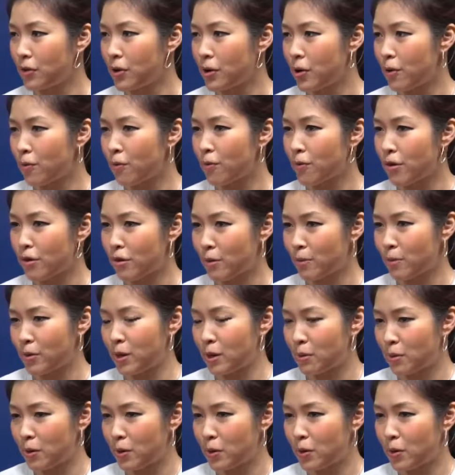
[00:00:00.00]
with the
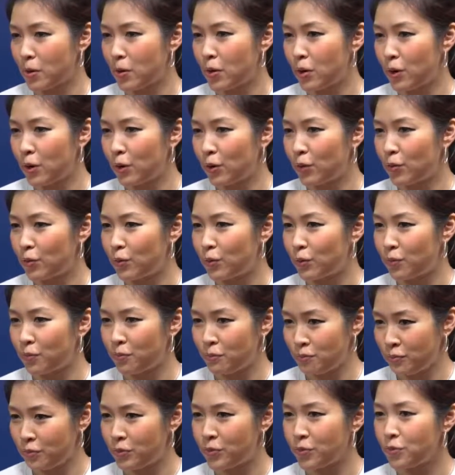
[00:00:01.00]
people who
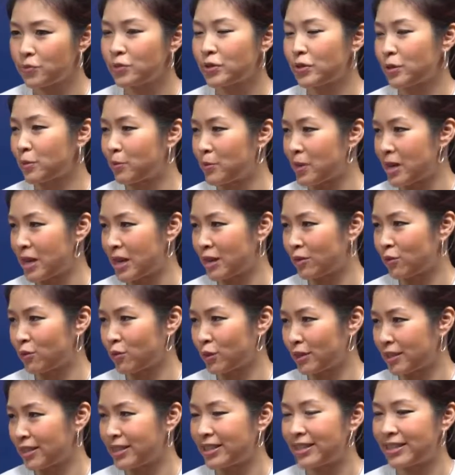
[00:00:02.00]
you would be
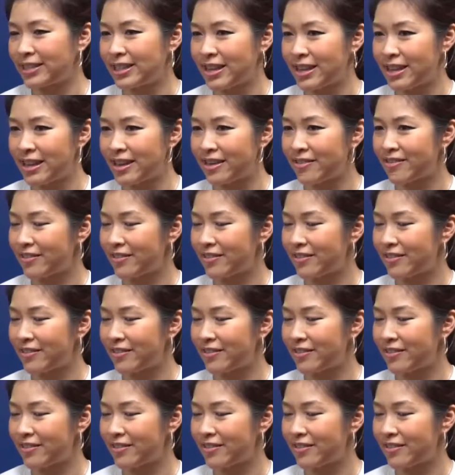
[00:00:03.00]
interested in,